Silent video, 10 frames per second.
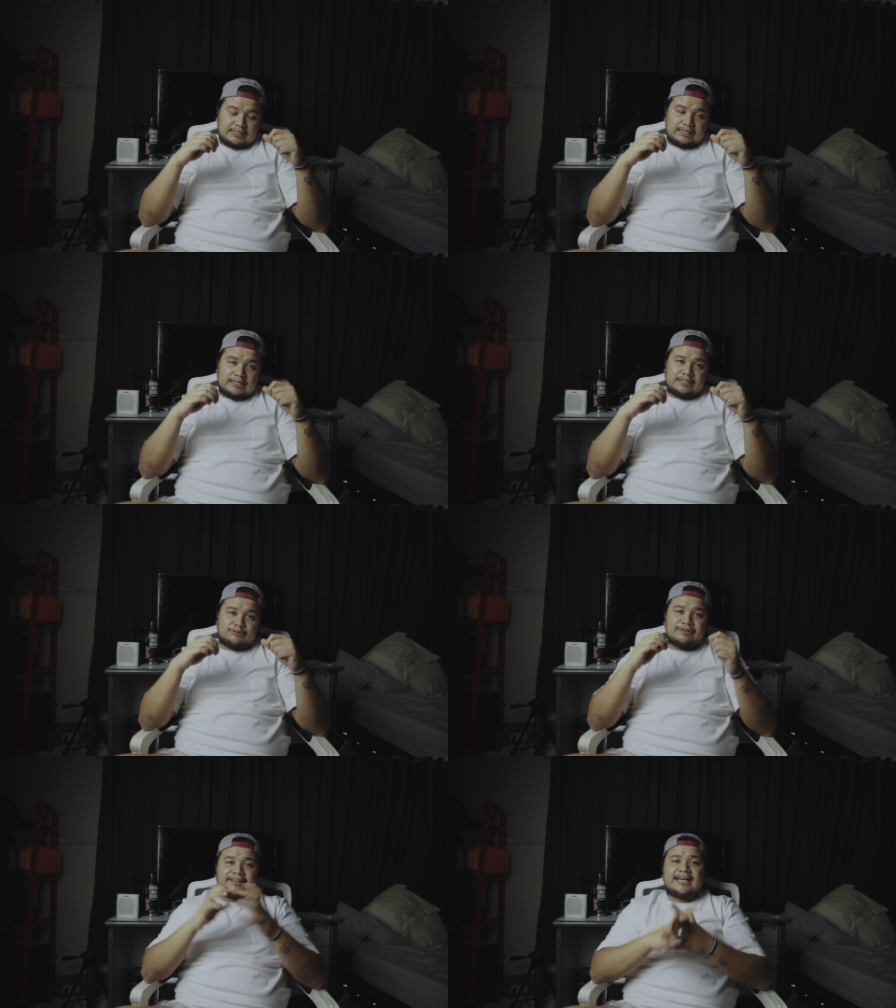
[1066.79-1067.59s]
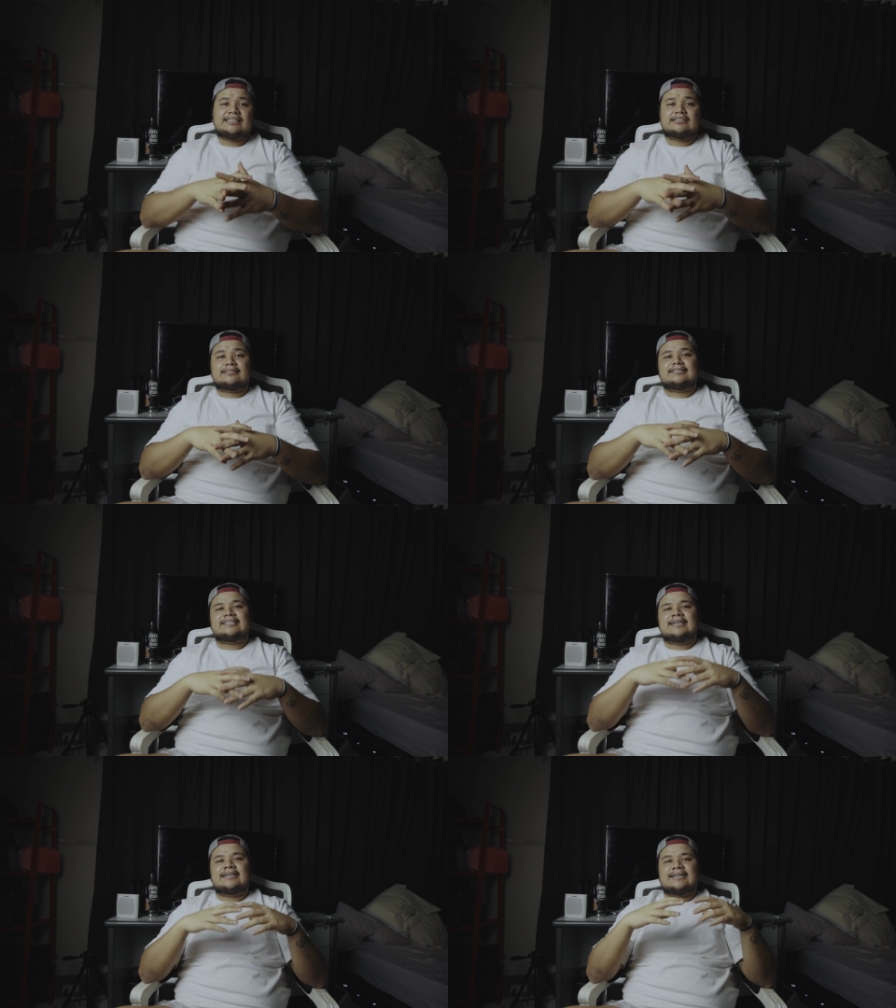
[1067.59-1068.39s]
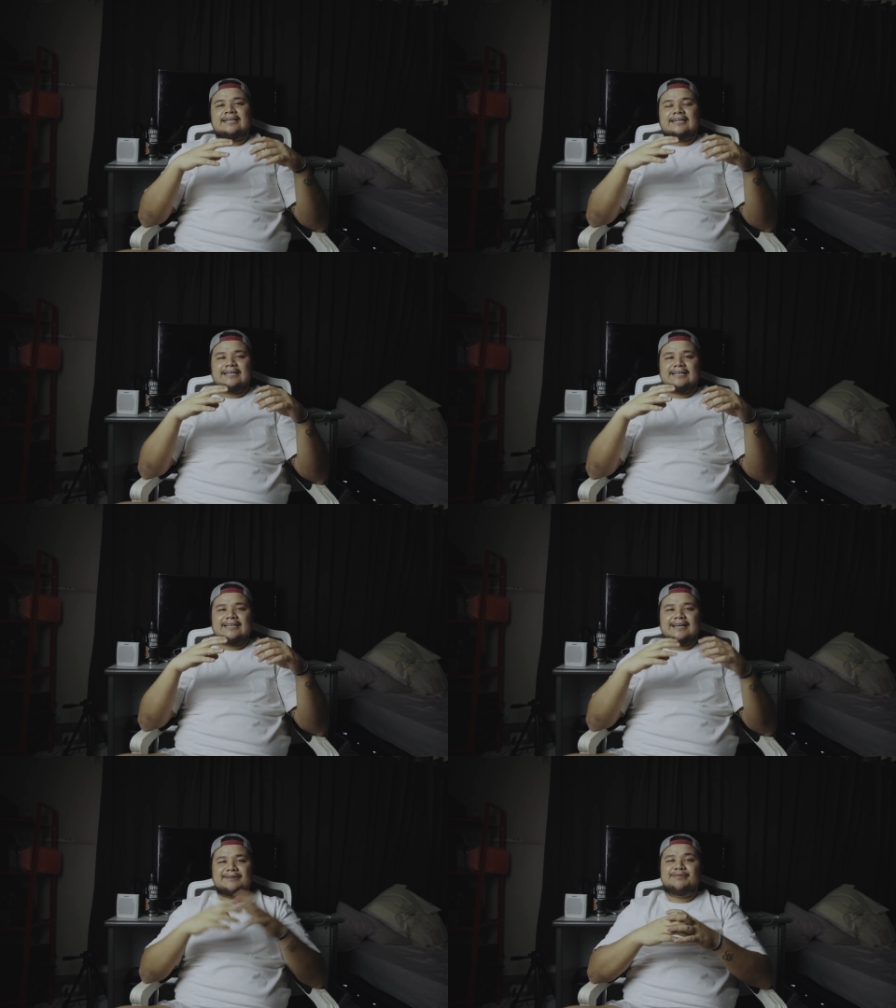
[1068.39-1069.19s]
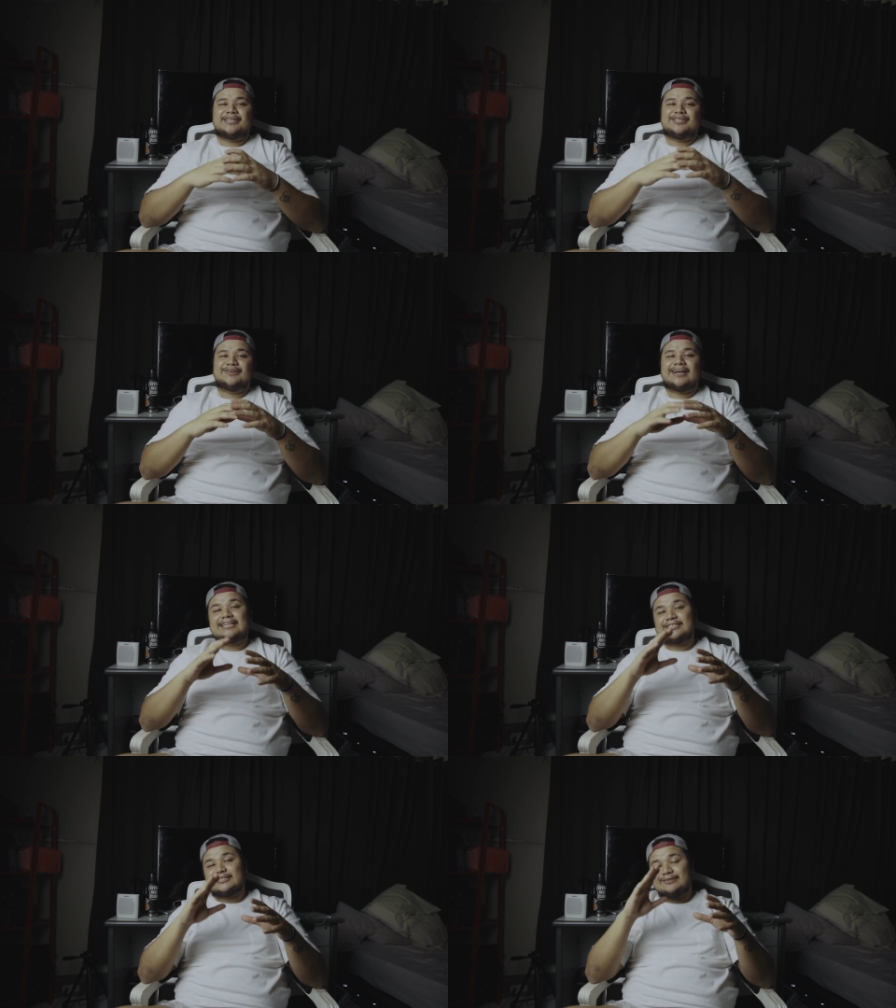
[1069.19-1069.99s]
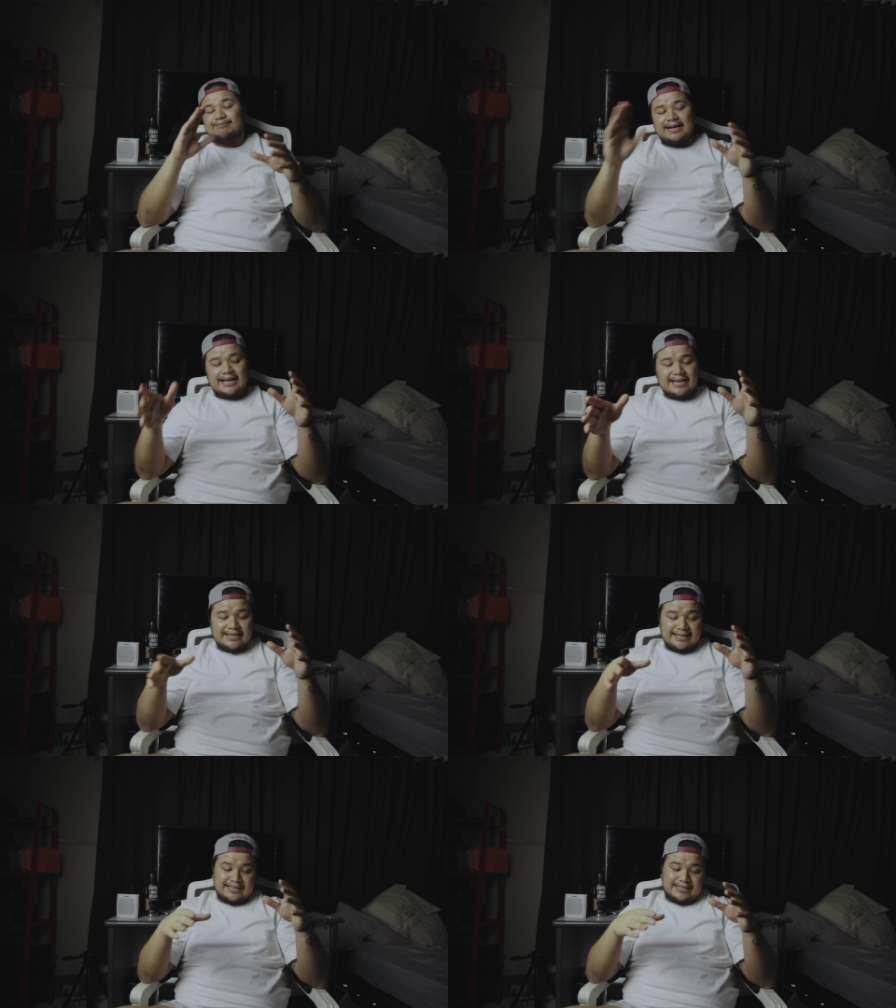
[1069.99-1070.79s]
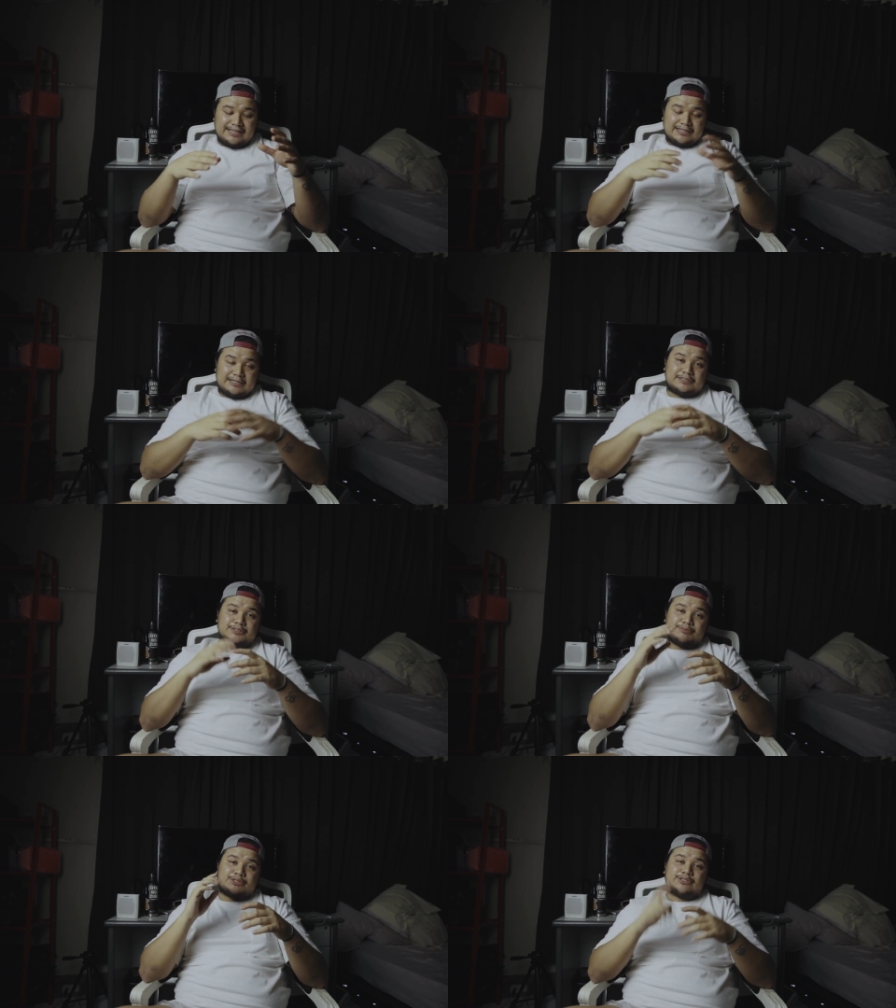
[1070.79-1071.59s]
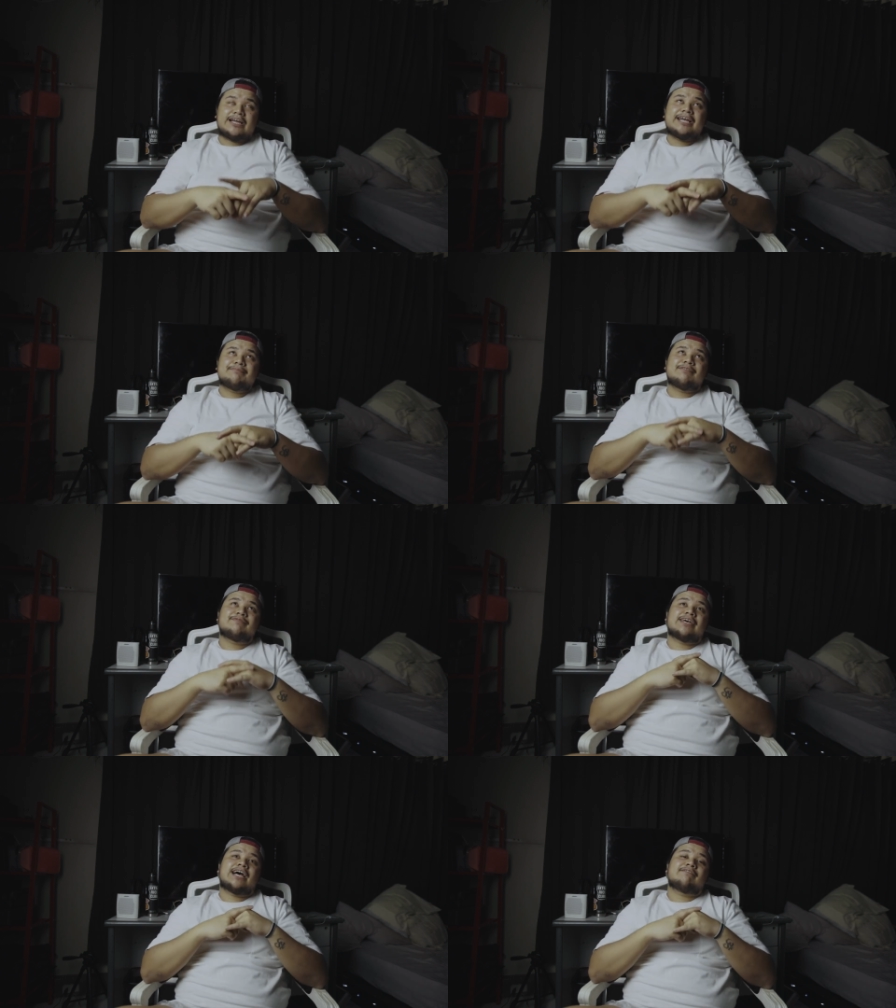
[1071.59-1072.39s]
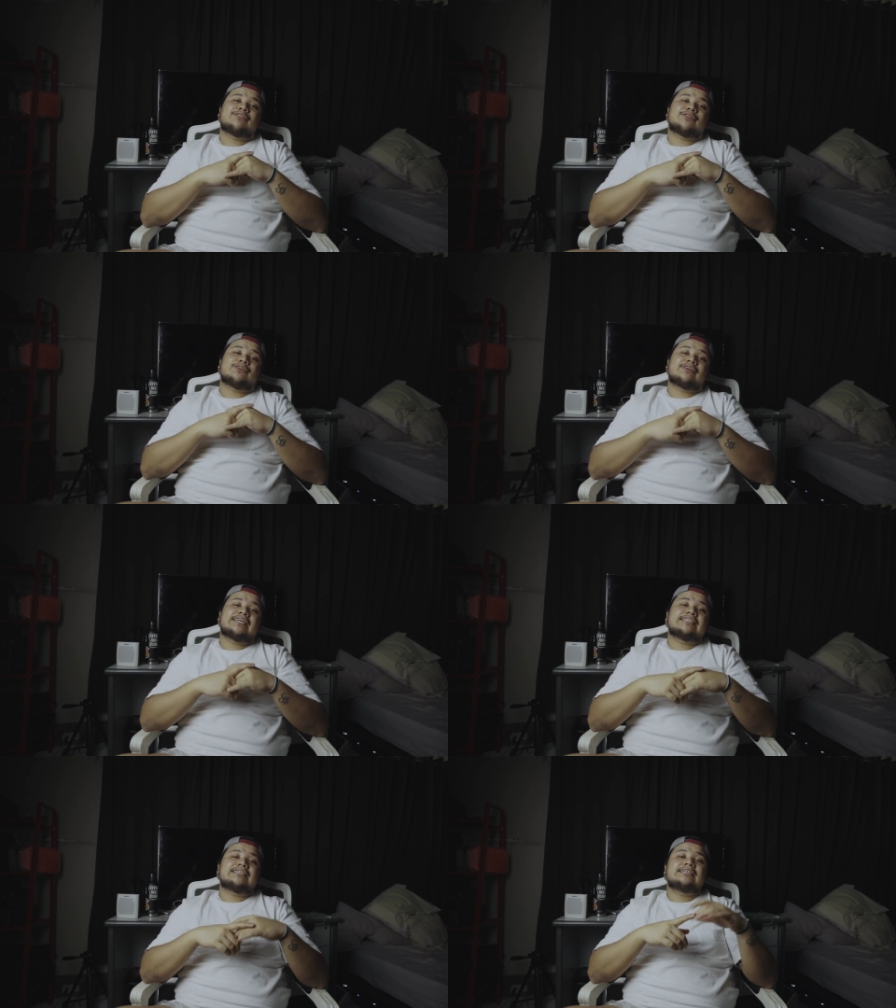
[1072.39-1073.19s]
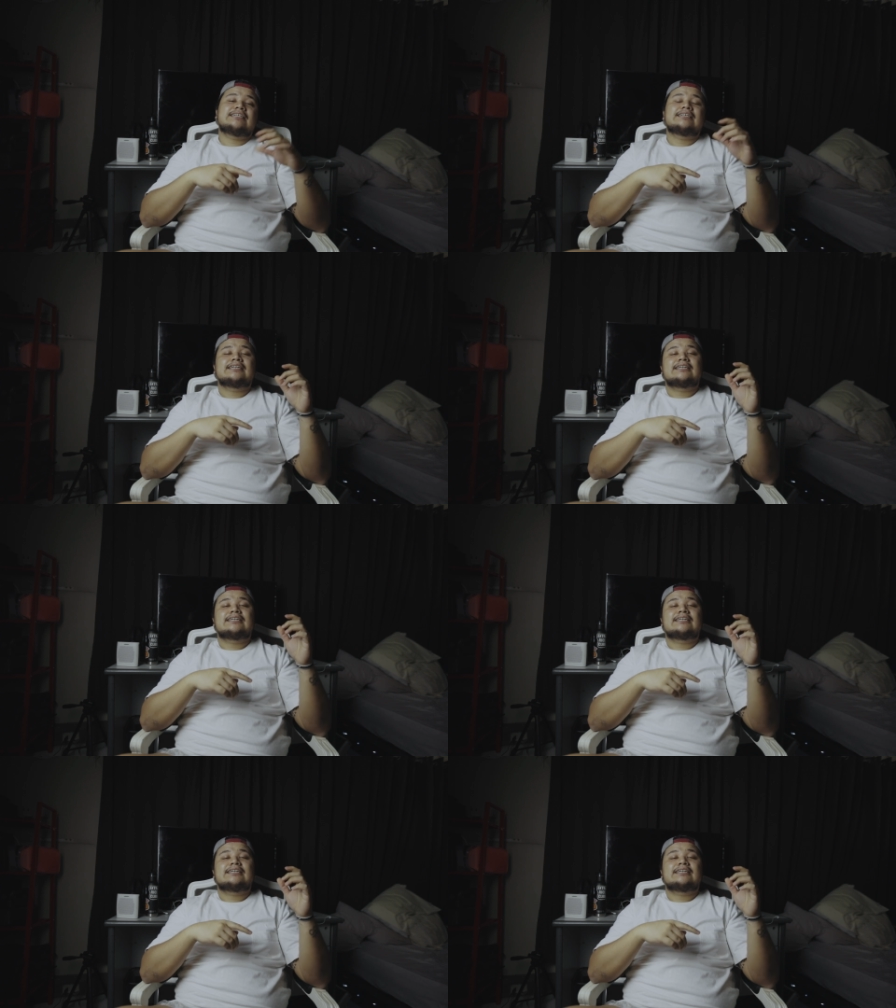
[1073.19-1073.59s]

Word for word: And with that, uh, I bid you guys goodbye. Subscribe if you haven't already.